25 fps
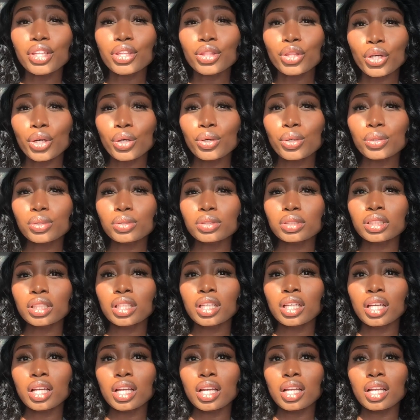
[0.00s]
those
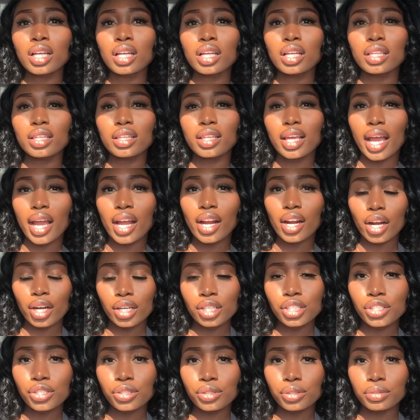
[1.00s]
that
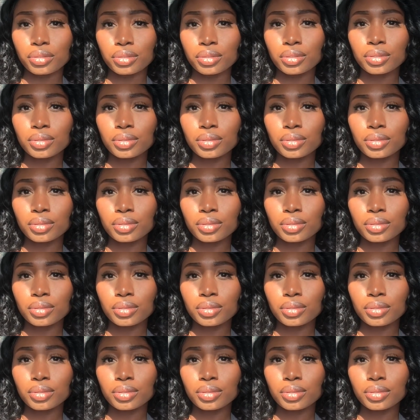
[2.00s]
hurt you.